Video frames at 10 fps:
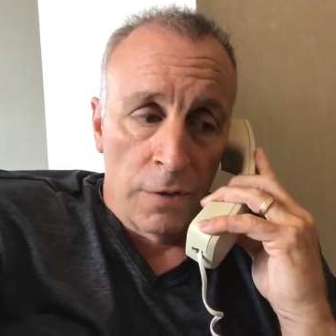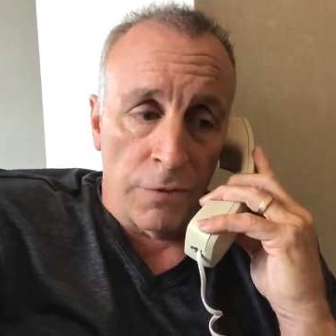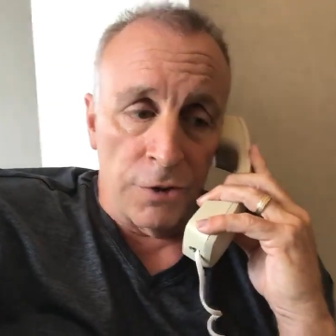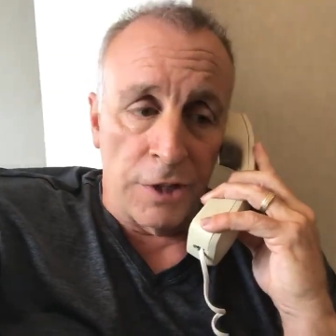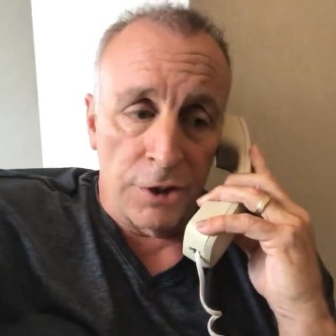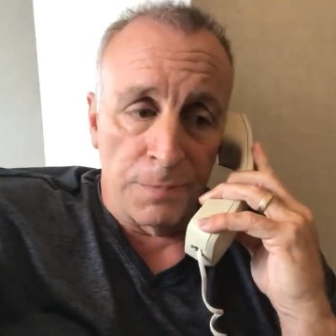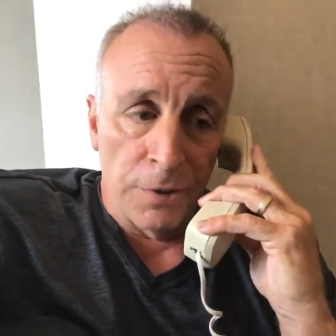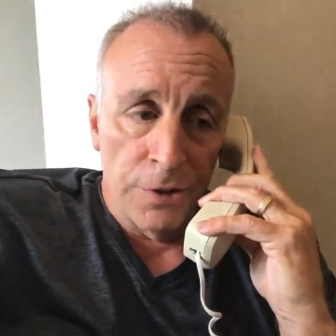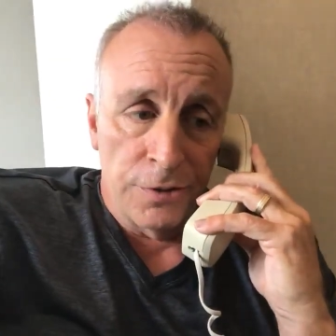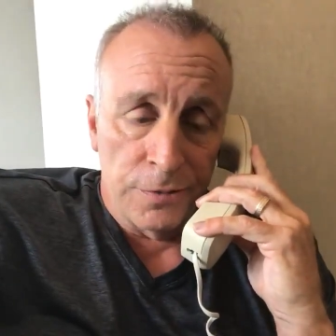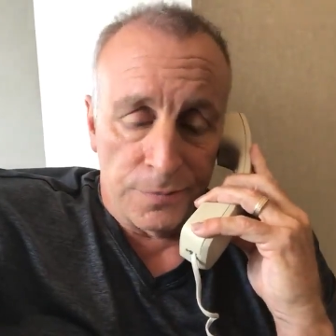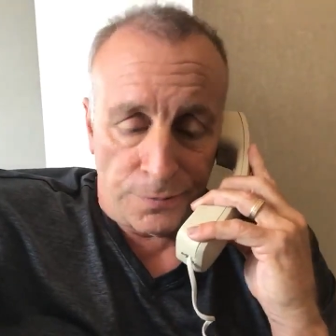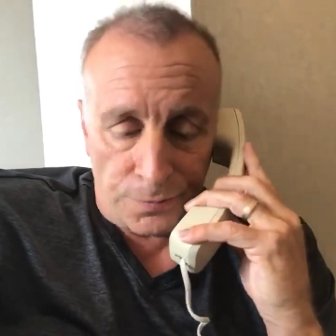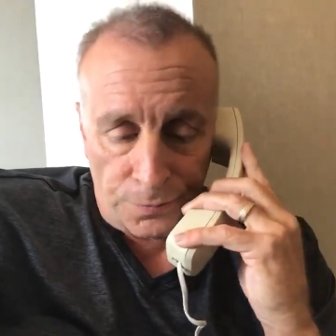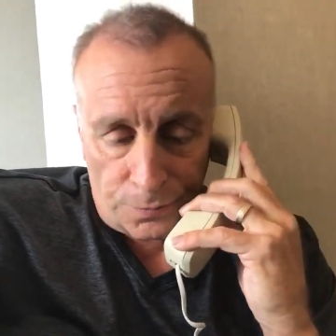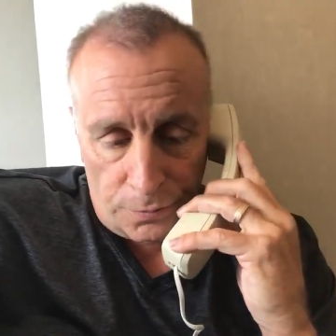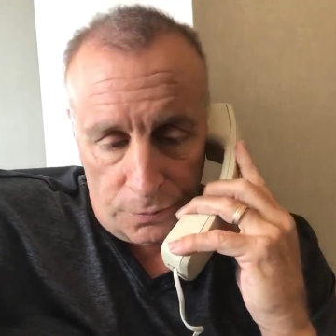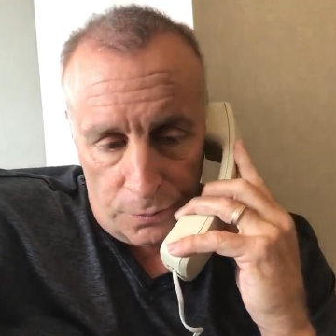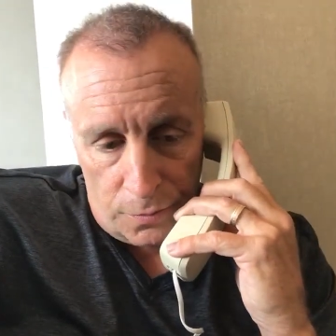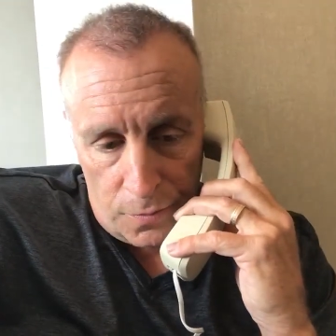Front desk, please.
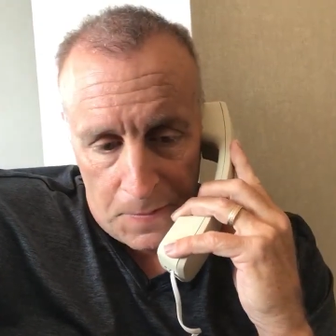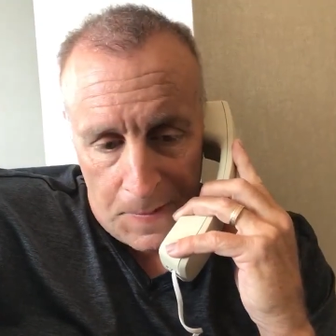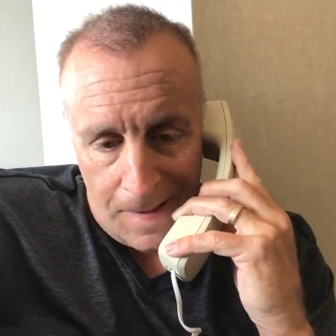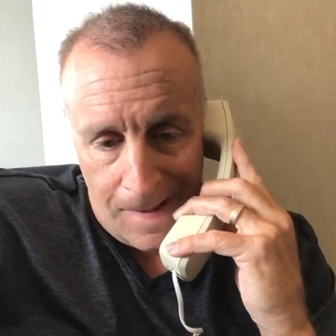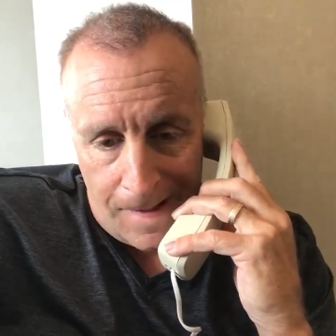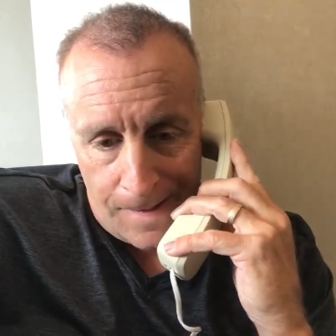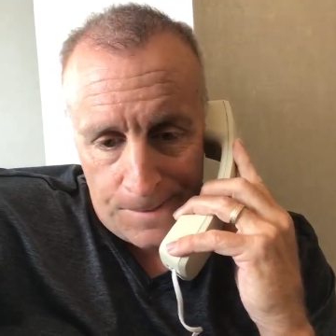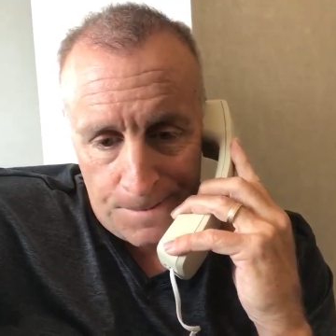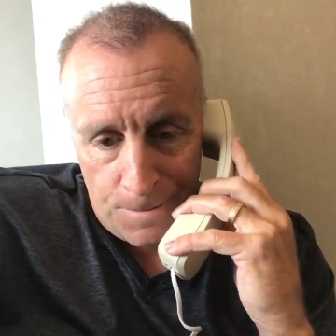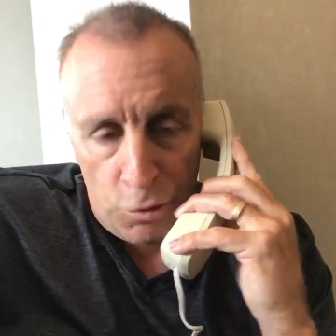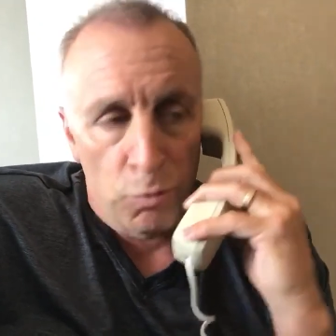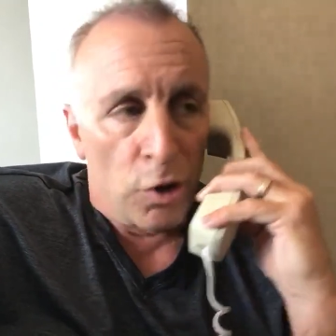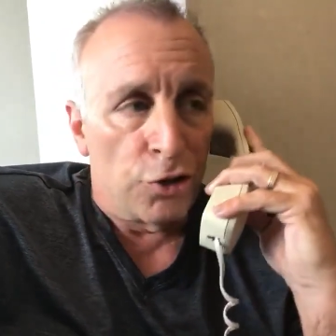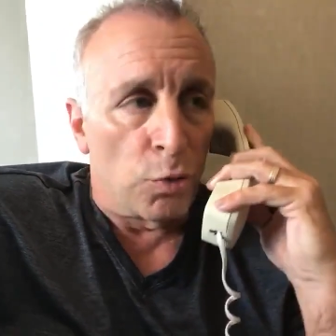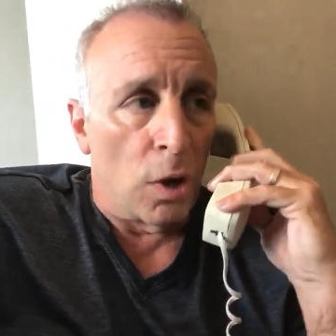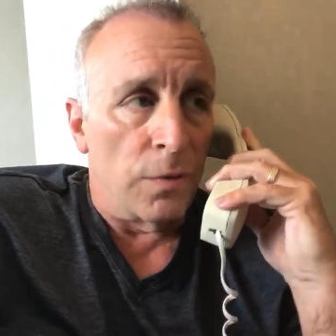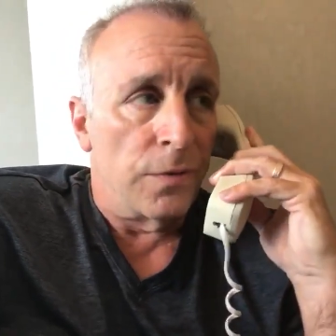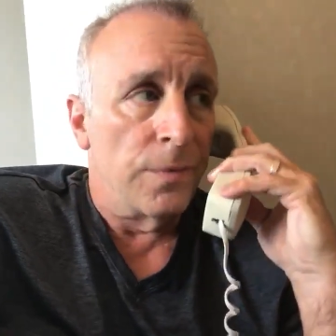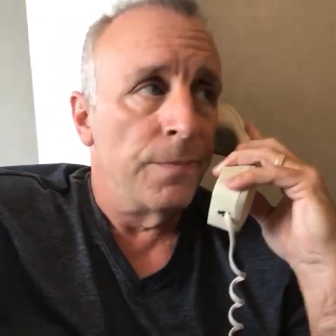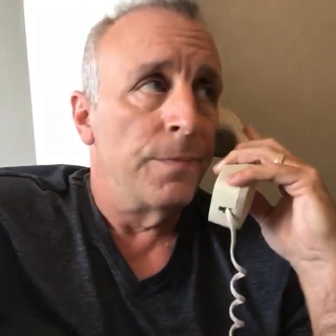Yeah, room one twelve.
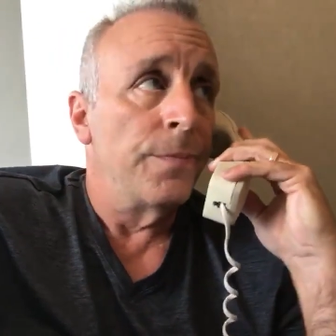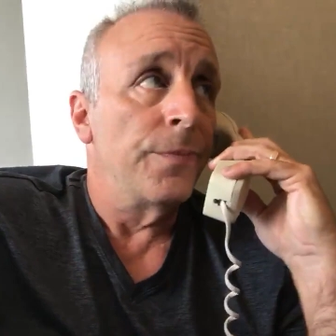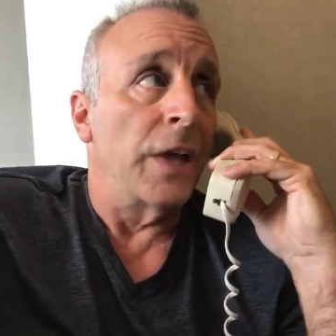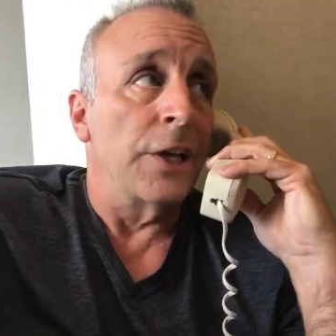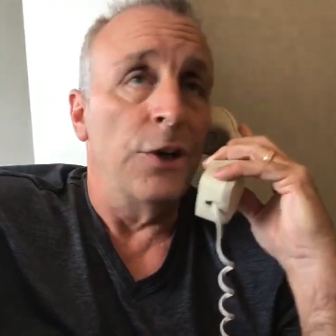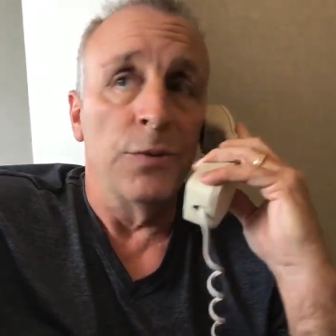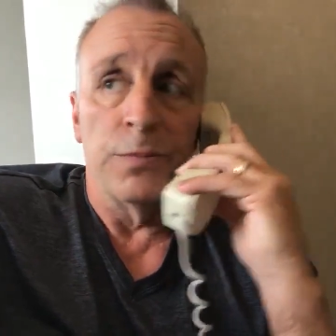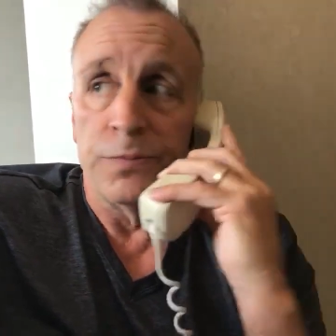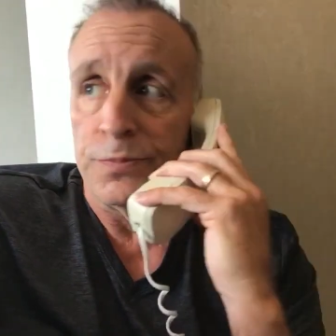Thank you.